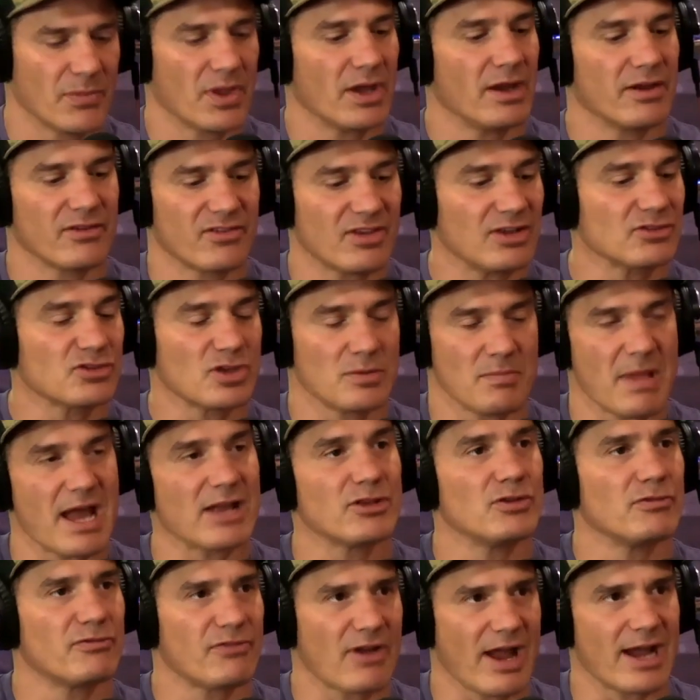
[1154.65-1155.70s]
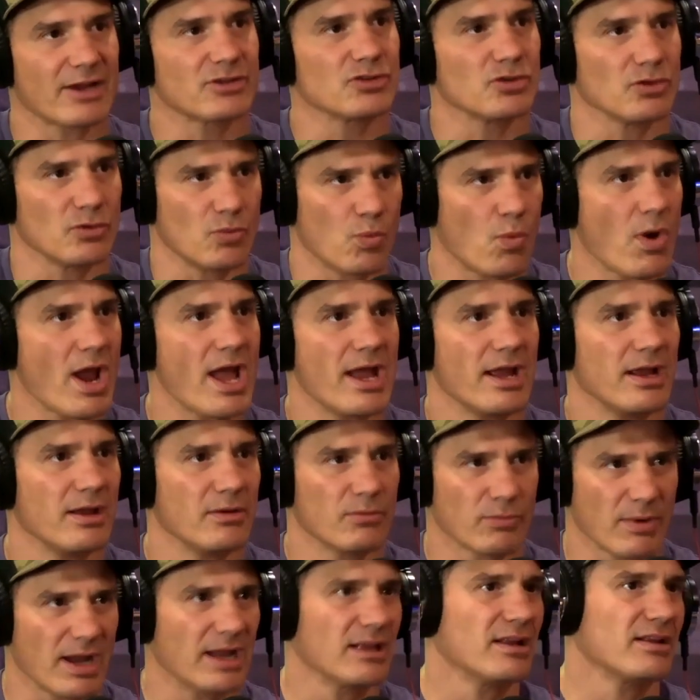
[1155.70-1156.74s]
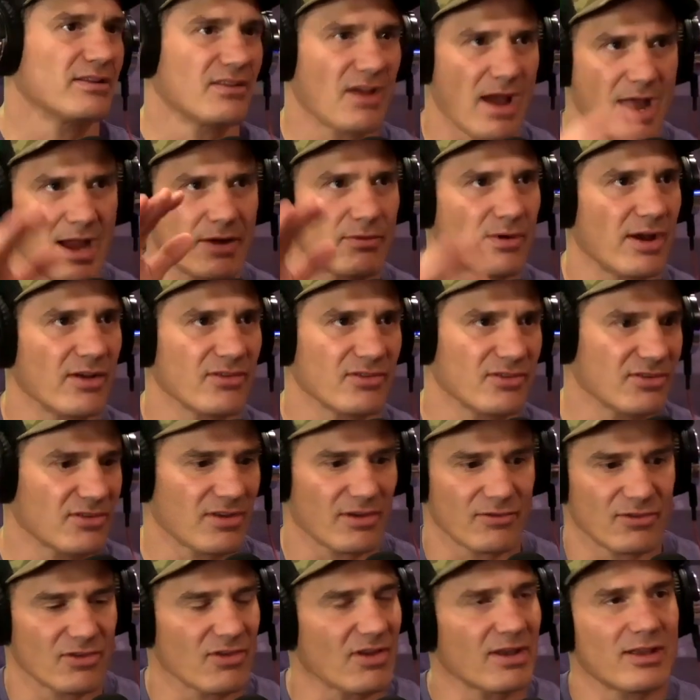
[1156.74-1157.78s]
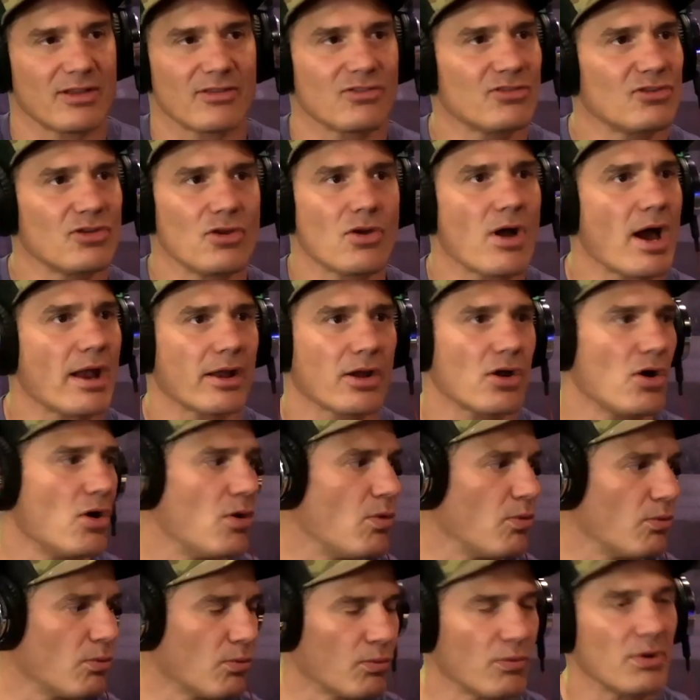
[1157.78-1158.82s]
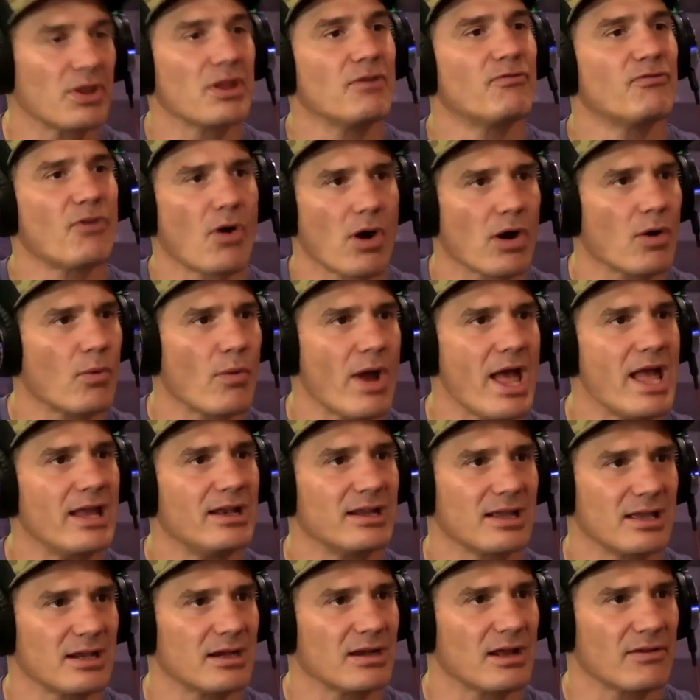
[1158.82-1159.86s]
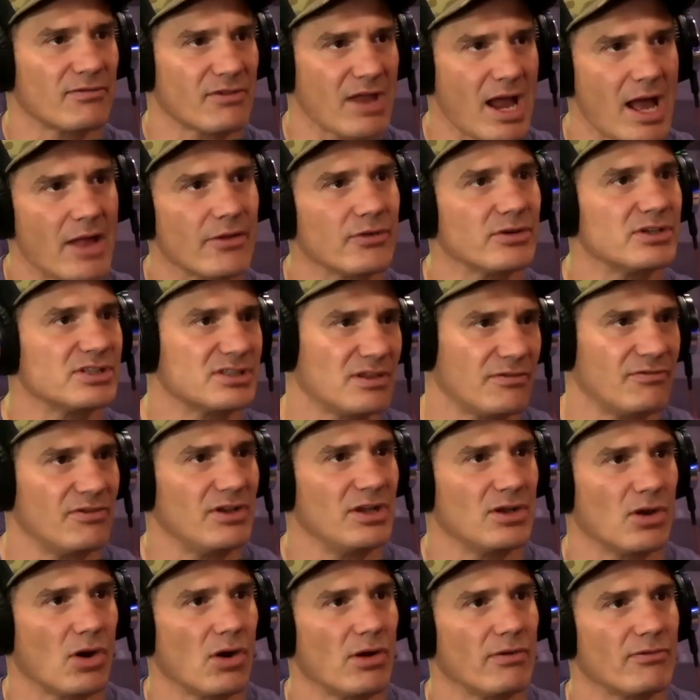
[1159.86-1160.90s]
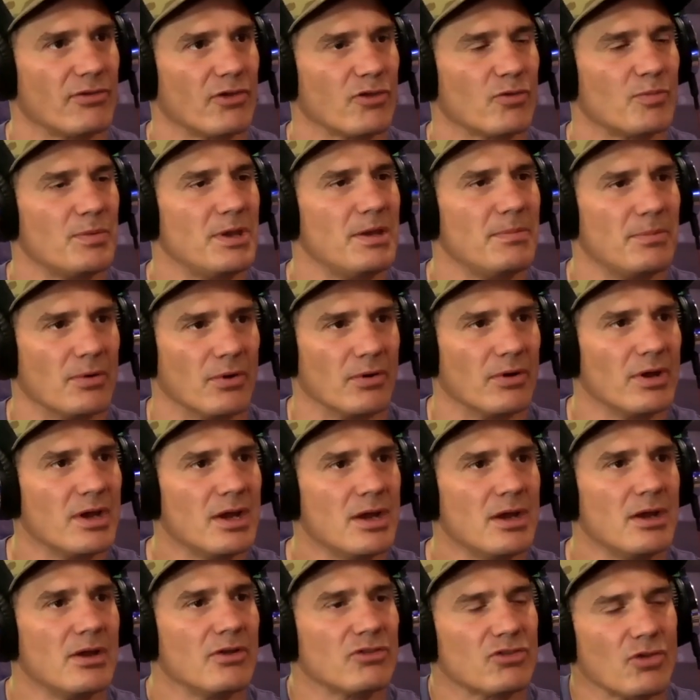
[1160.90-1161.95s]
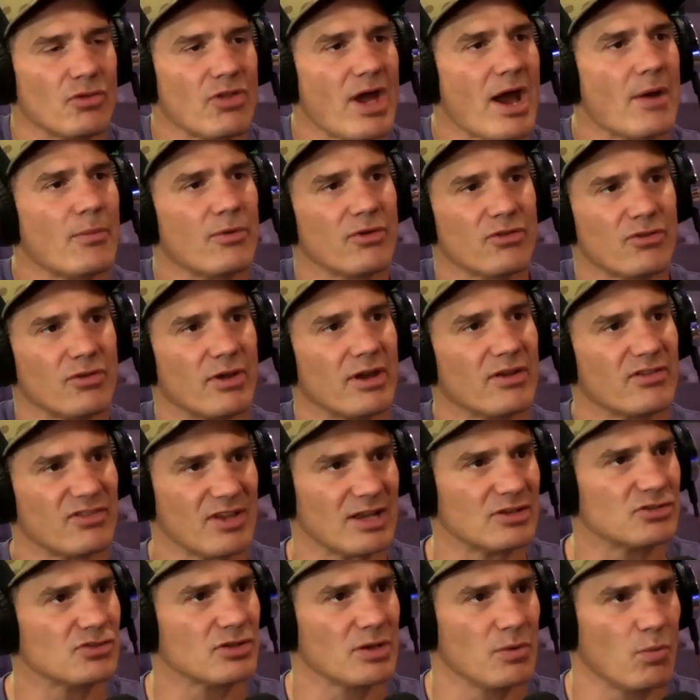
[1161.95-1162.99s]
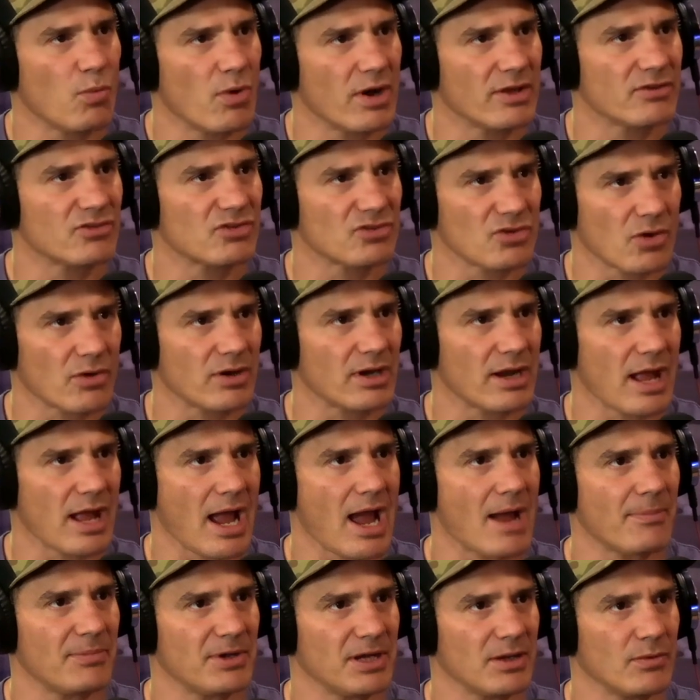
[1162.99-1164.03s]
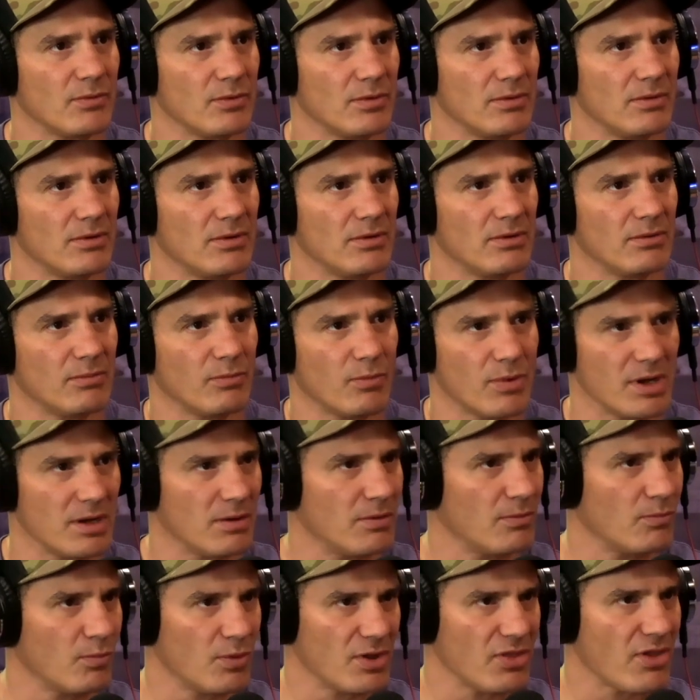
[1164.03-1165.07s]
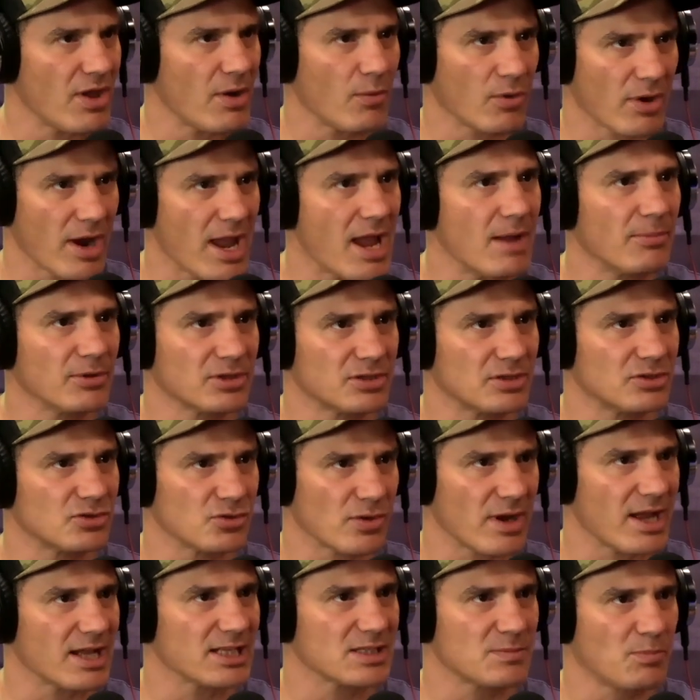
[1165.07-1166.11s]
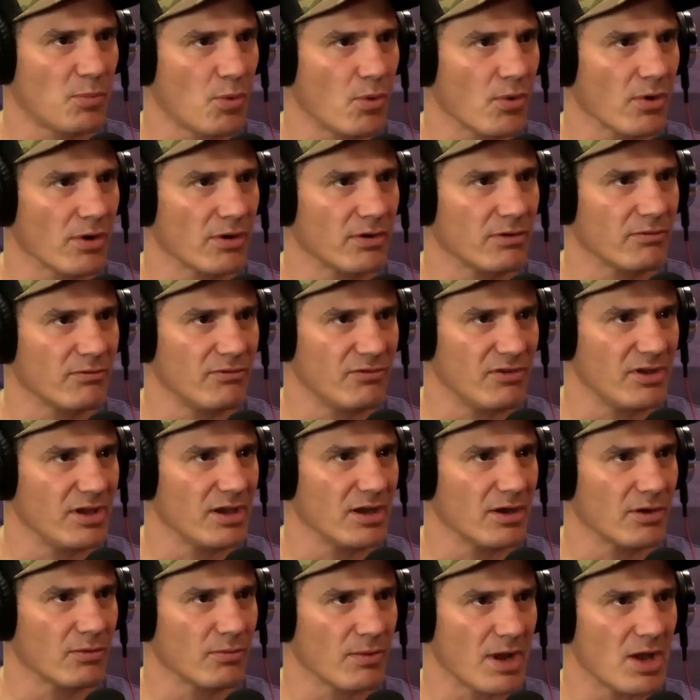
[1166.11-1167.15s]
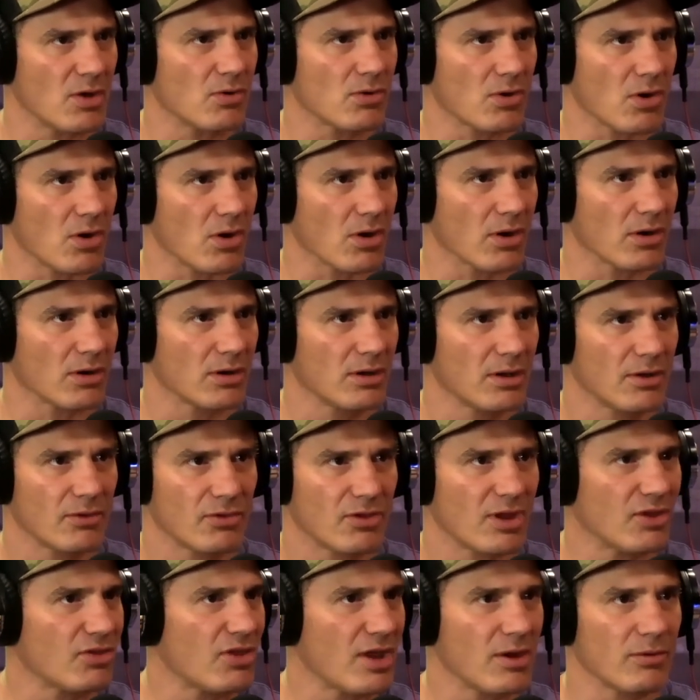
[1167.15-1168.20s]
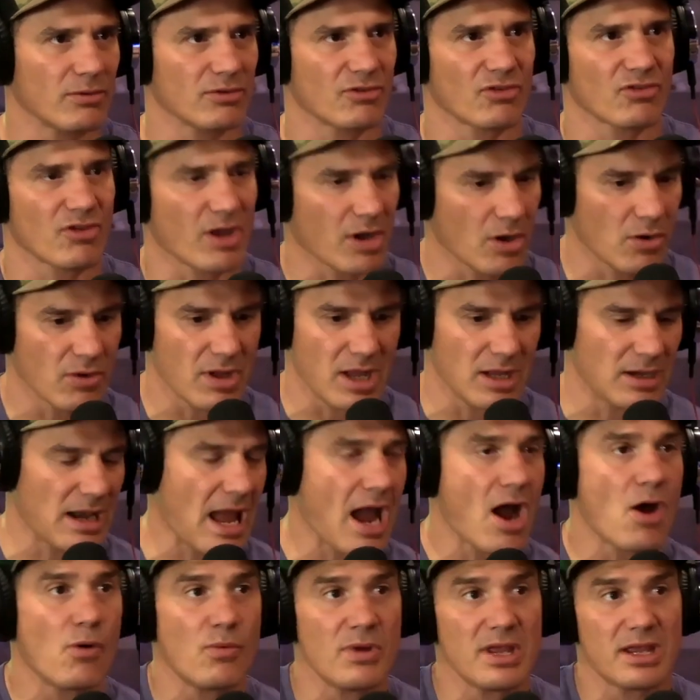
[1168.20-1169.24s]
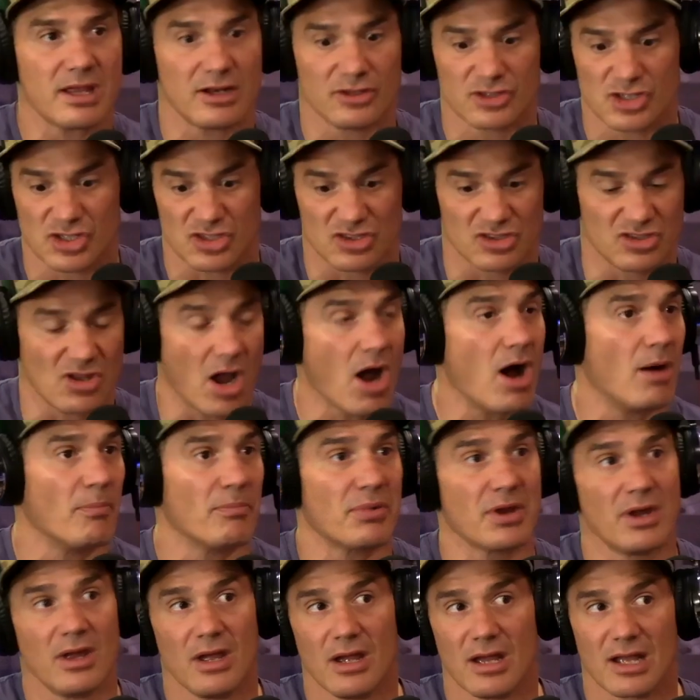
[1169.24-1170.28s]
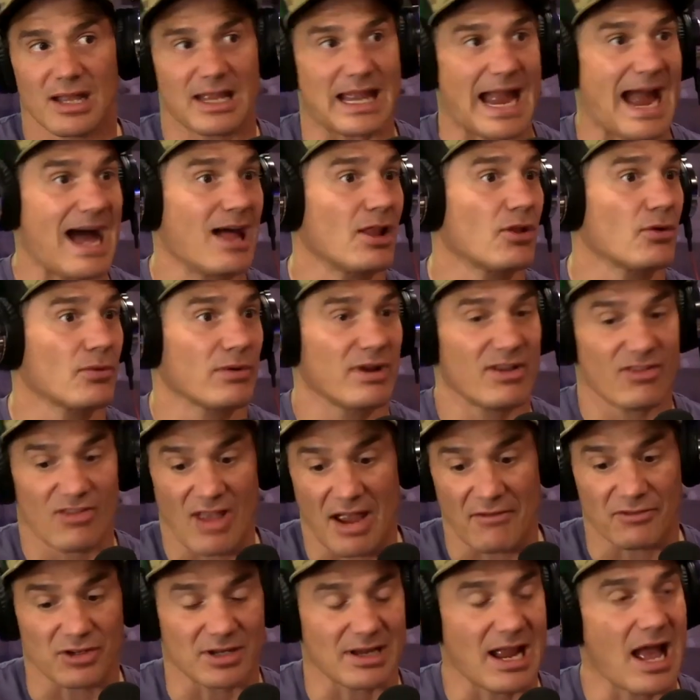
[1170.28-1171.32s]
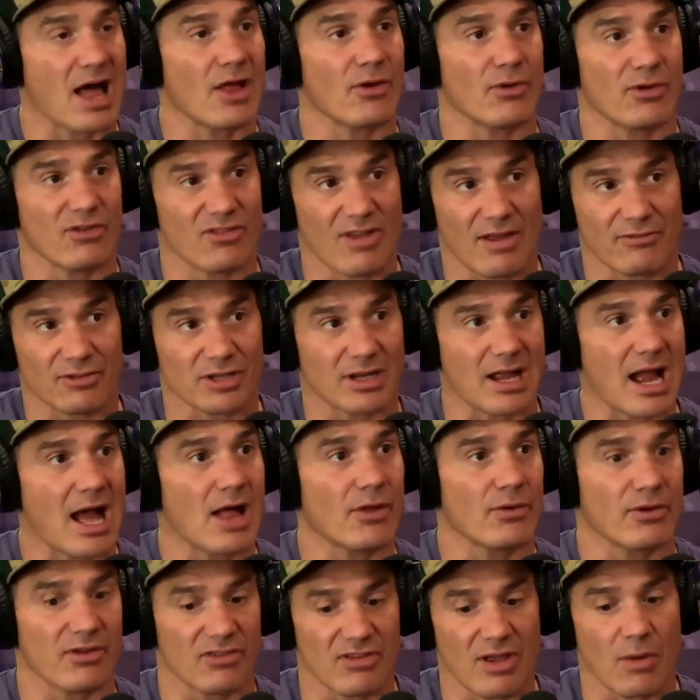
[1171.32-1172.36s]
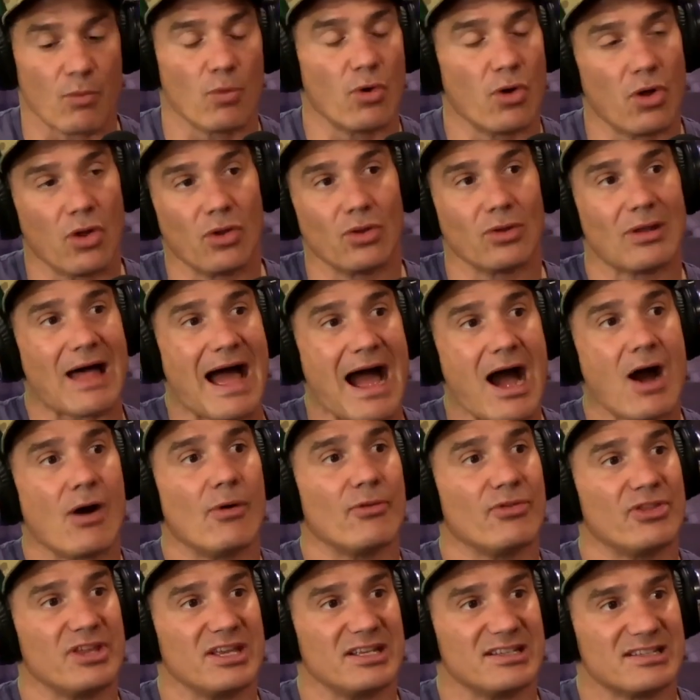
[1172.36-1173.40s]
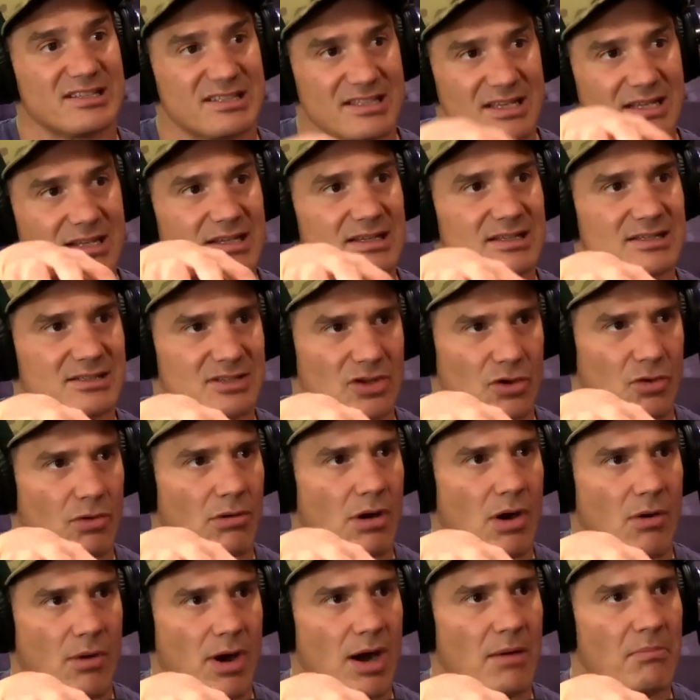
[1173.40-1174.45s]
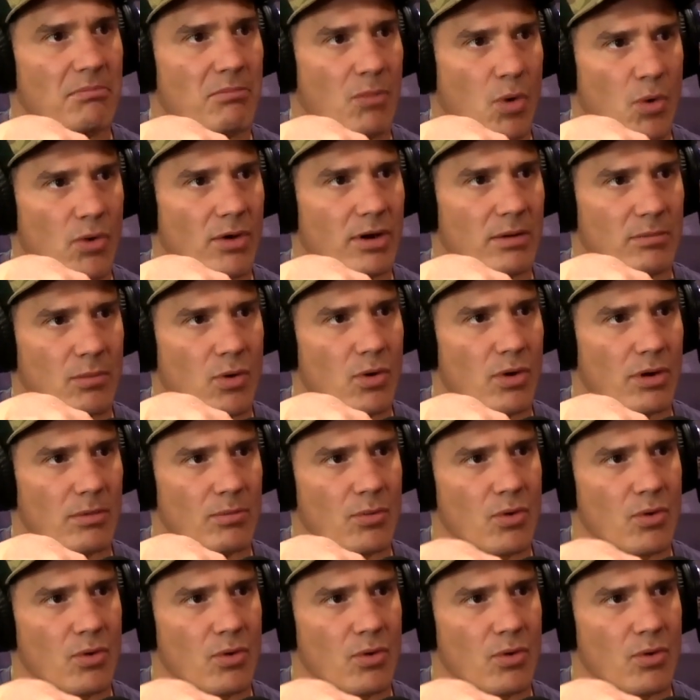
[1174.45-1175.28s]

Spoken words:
essentially manufactured way, right? It's a high rise and stuff. It's like, because you got to go really far away to get enough calories to feed all of those people. So that was essentially what started happening when they were able to transport via rail car. That they were just like, okay, now we can just dump calories after calories after calories that will allow these cities to grow up more and more and